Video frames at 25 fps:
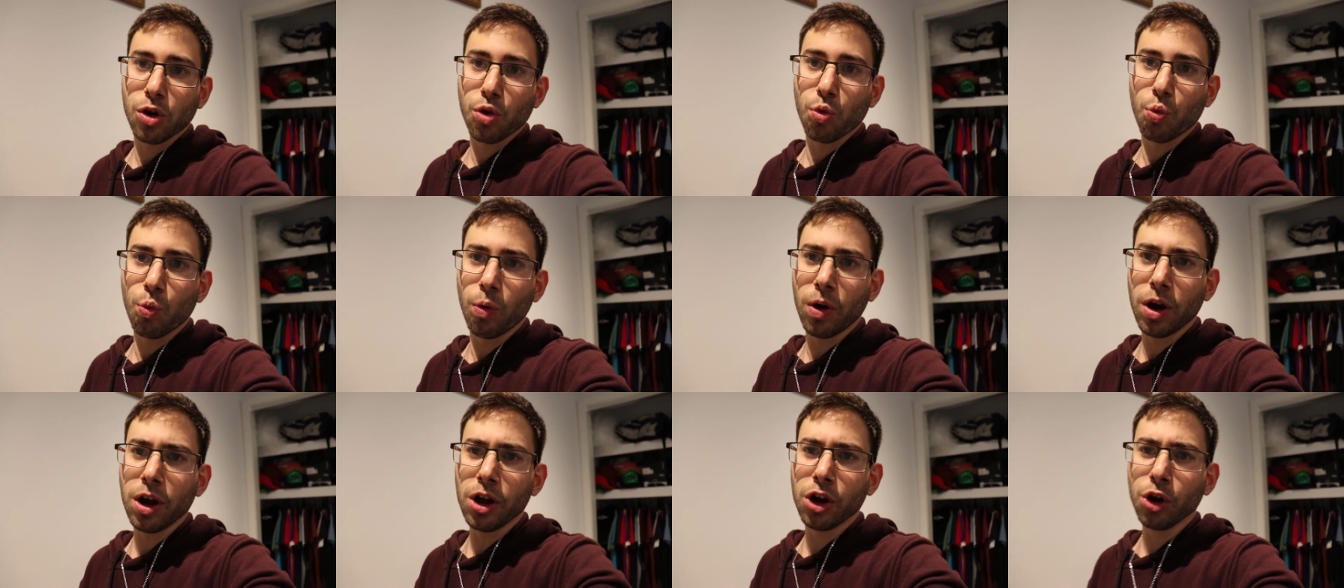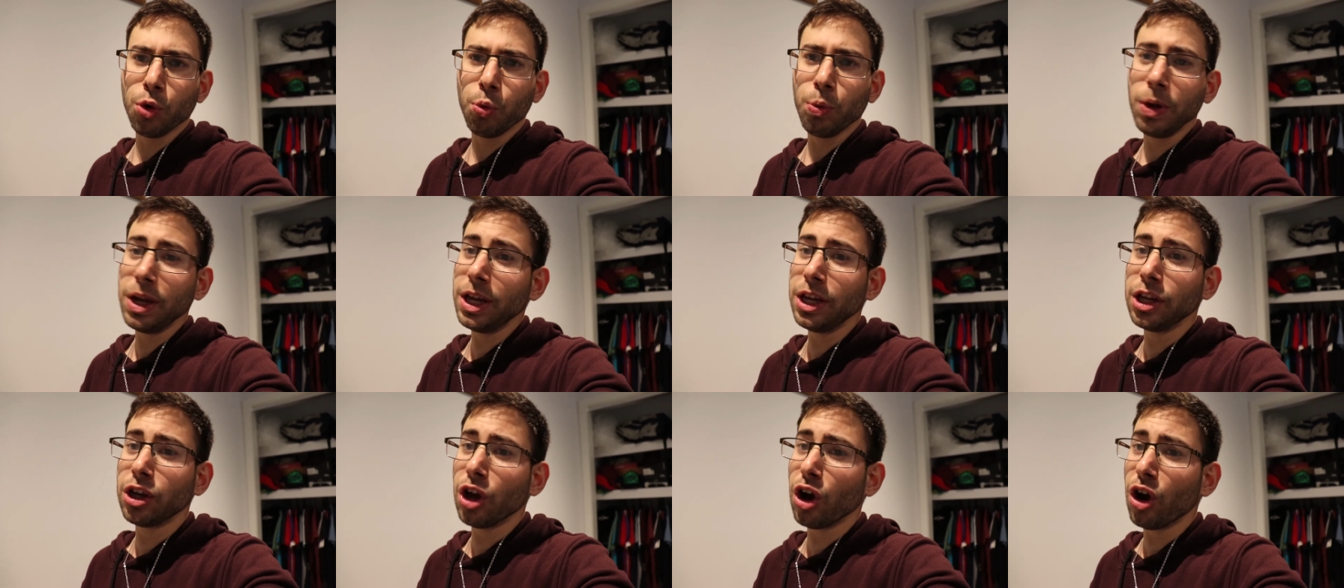Where do
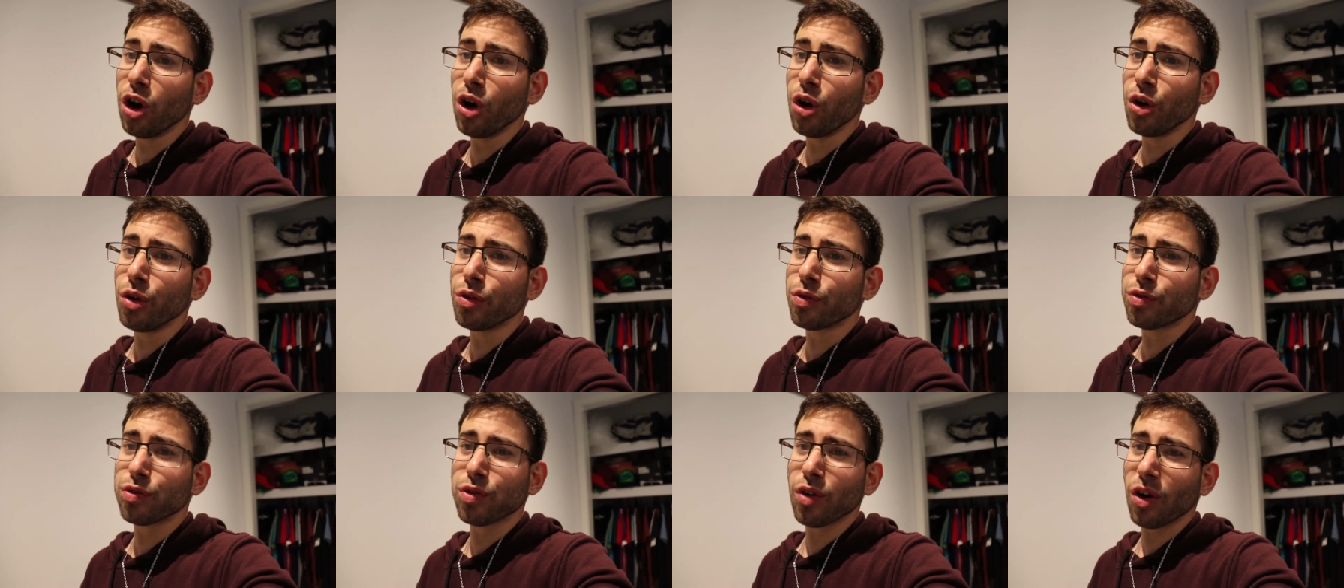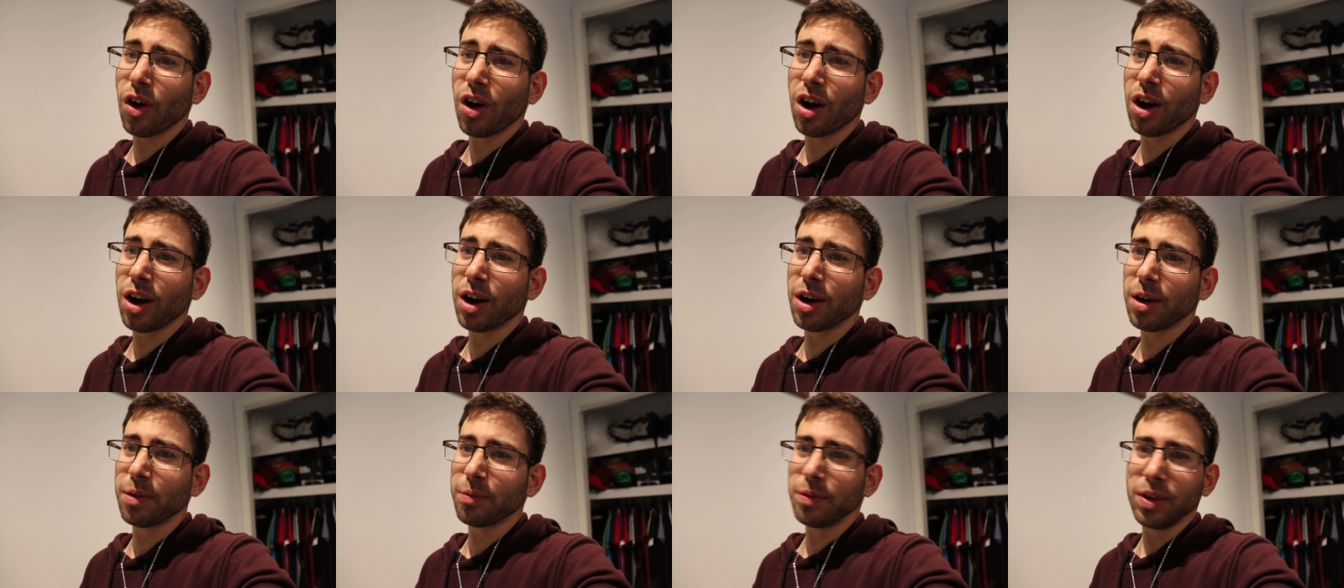we go
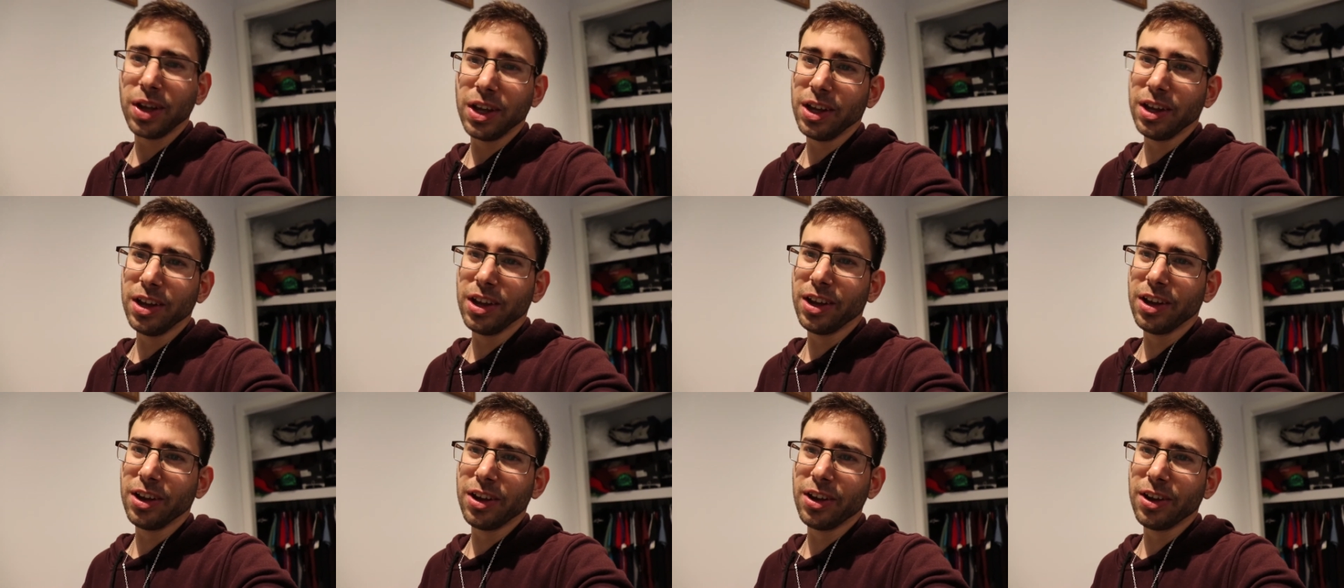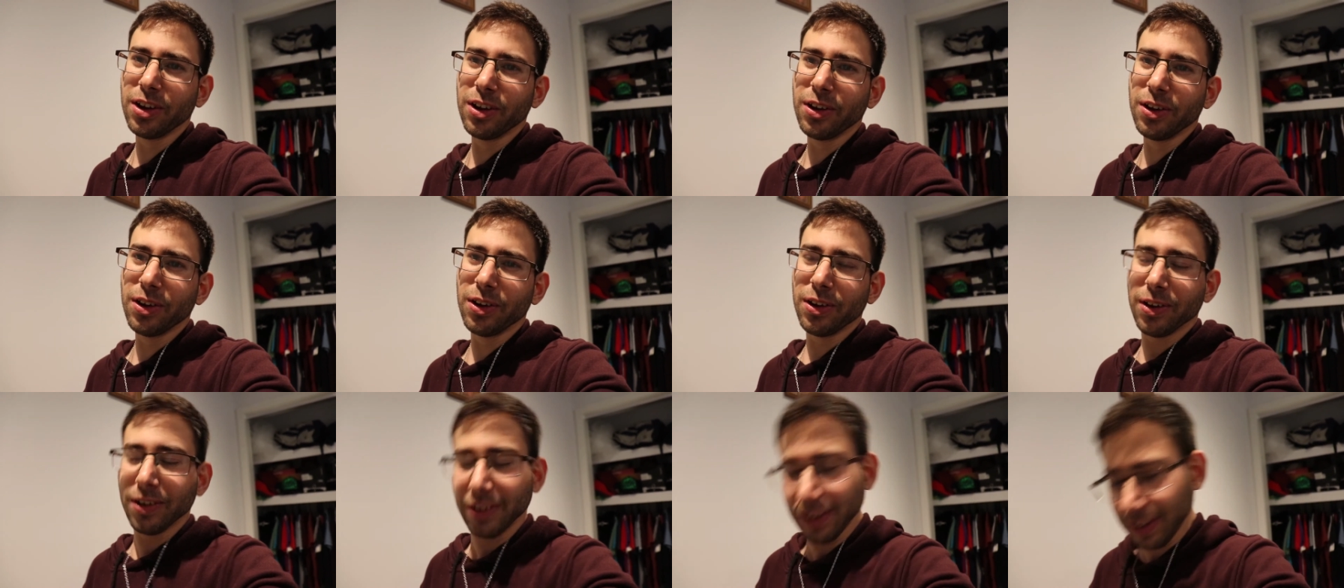from
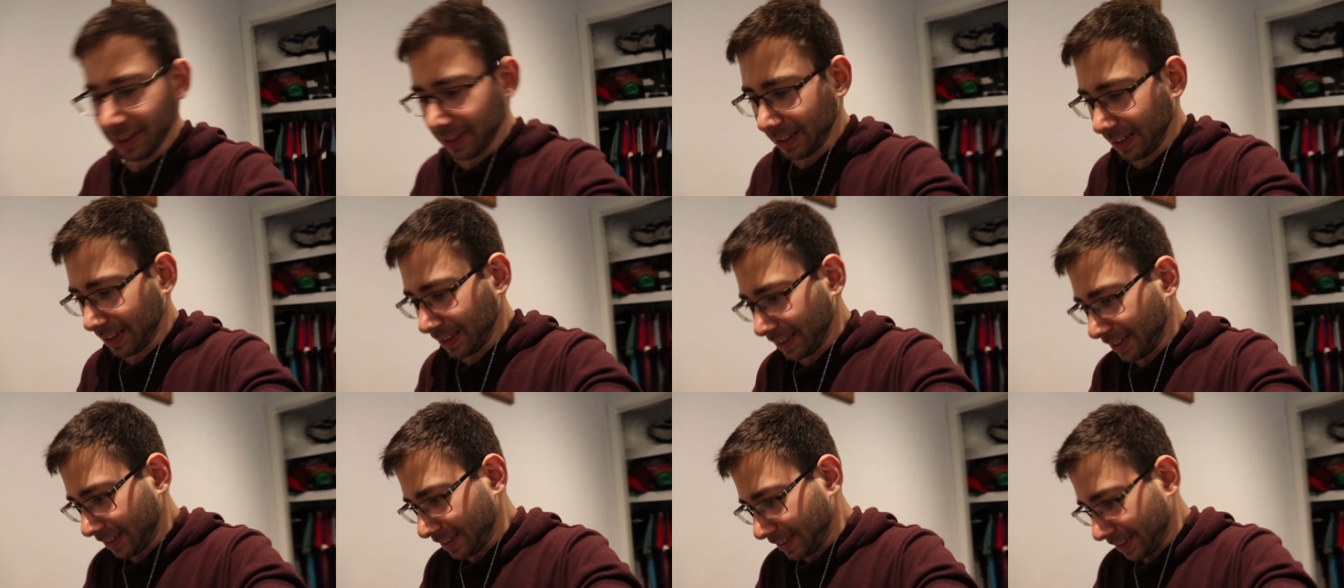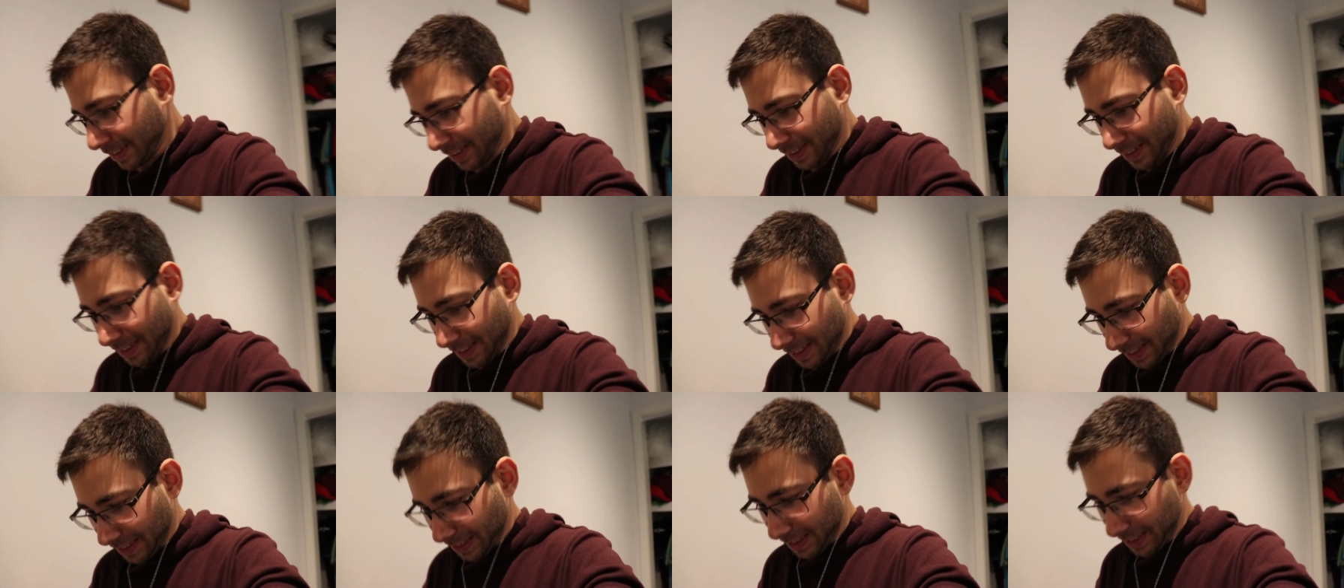here?
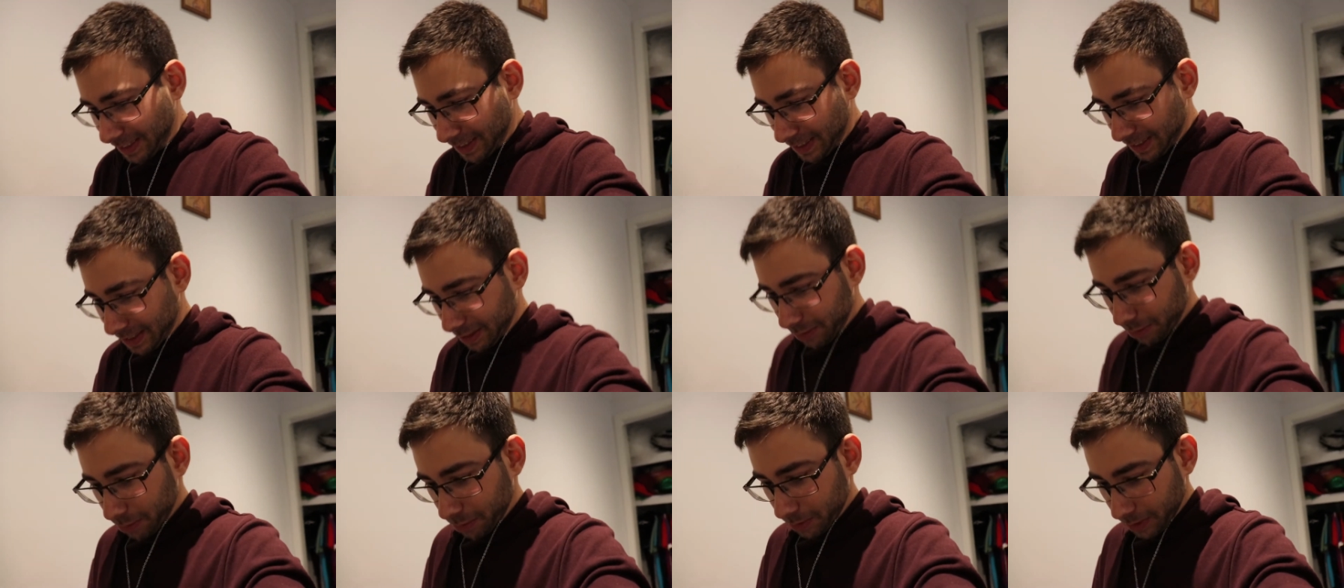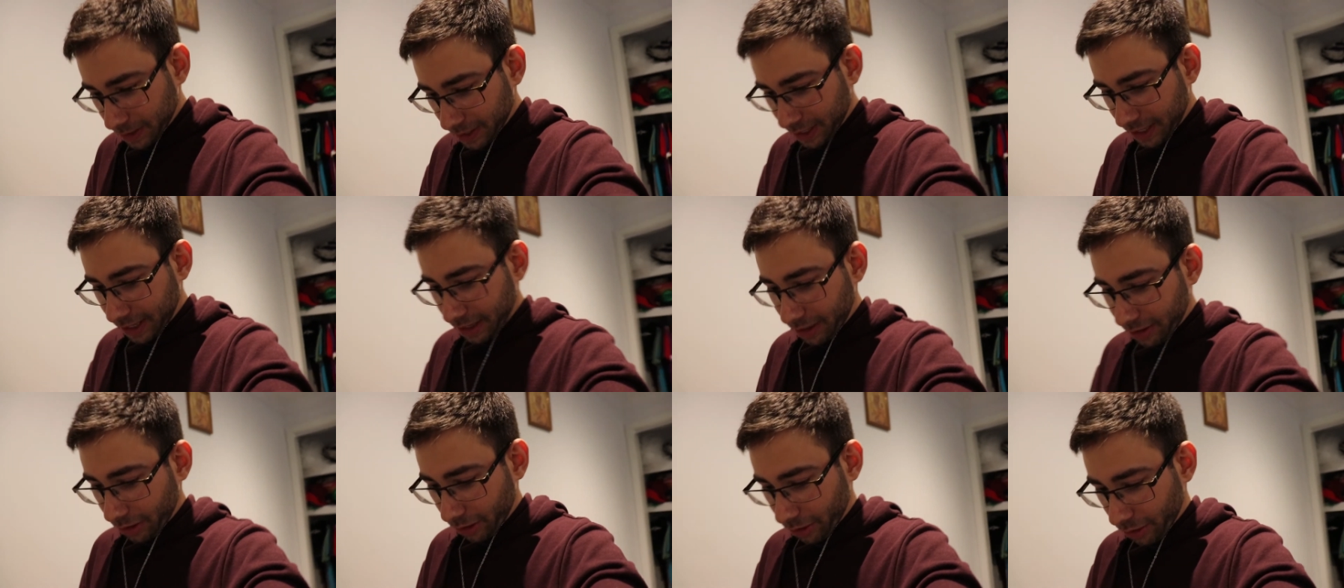Uh, we're
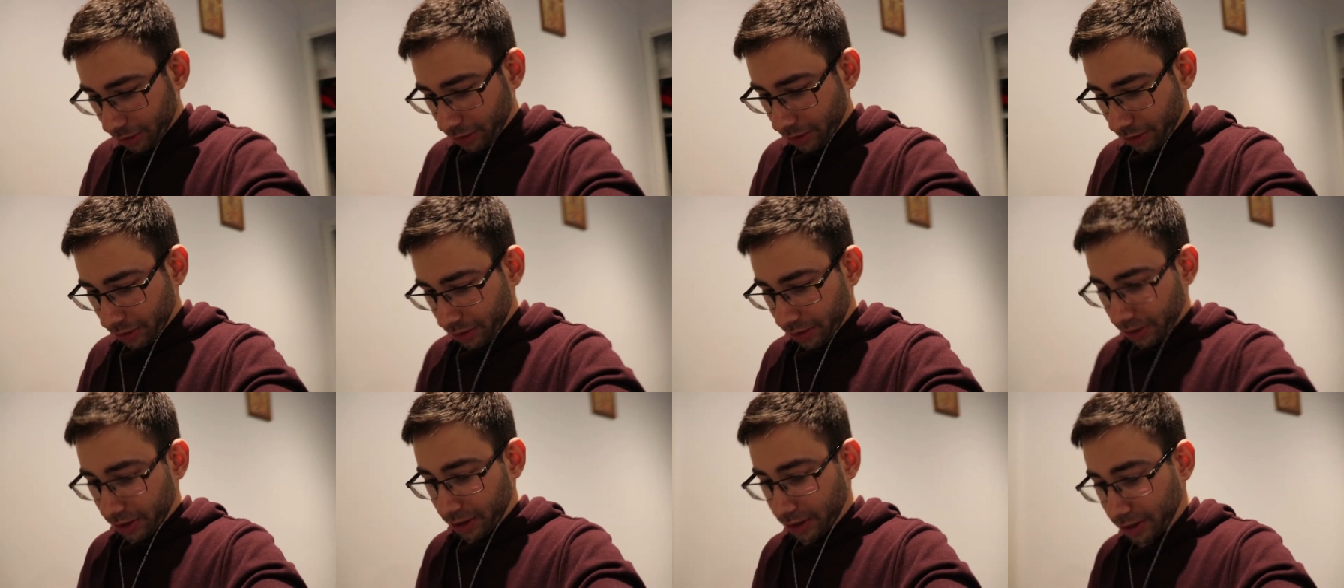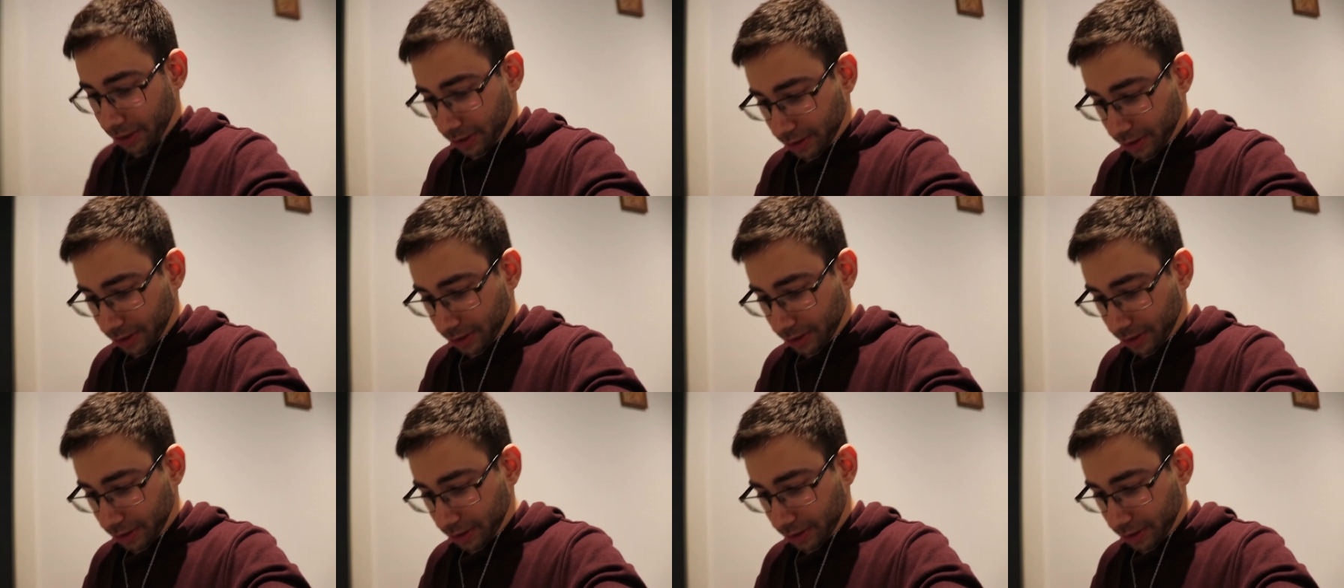gonna go